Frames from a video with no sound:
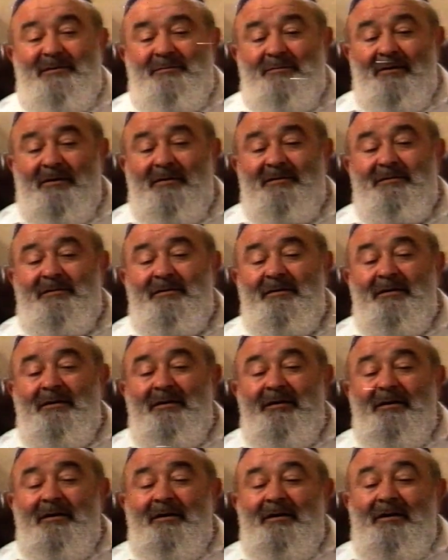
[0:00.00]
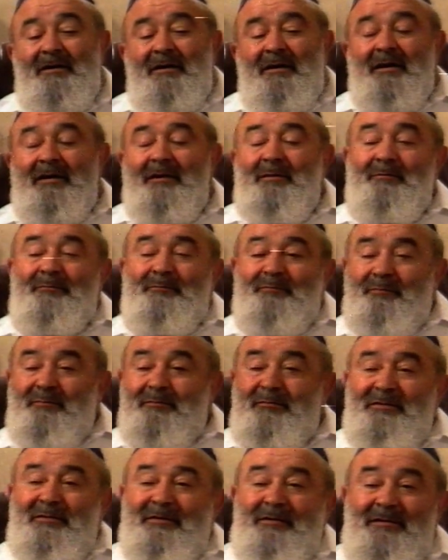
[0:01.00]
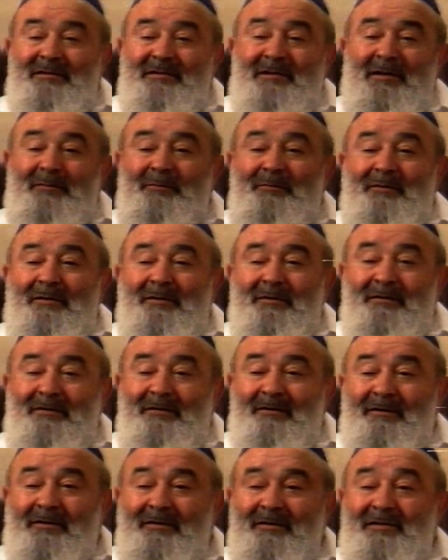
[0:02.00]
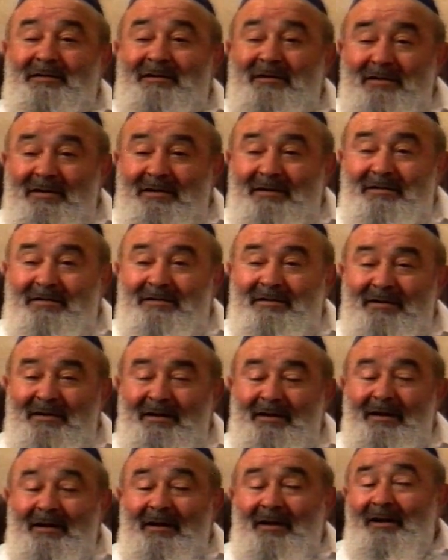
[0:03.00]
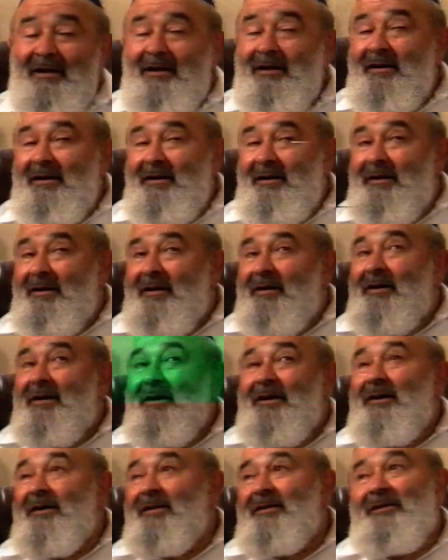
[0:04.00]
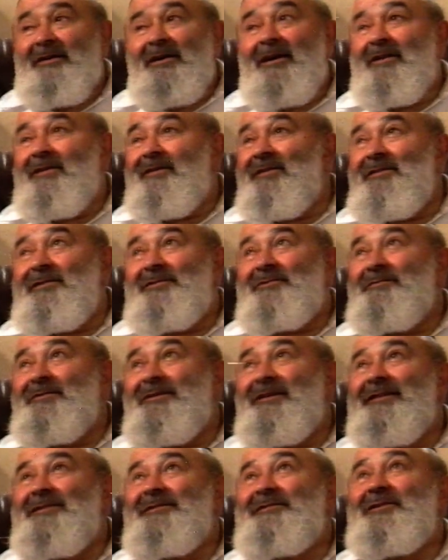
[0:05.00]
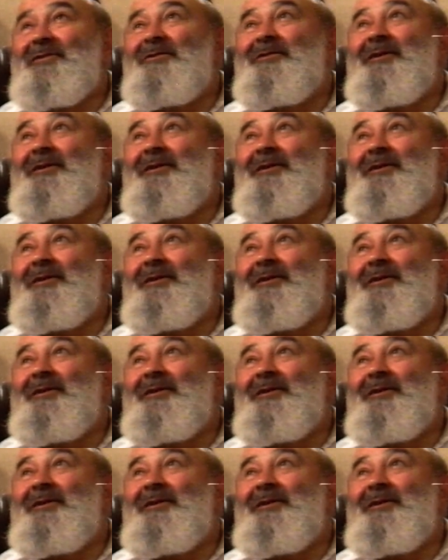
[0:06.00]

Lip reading: box, and he set me on his knees. And the others were so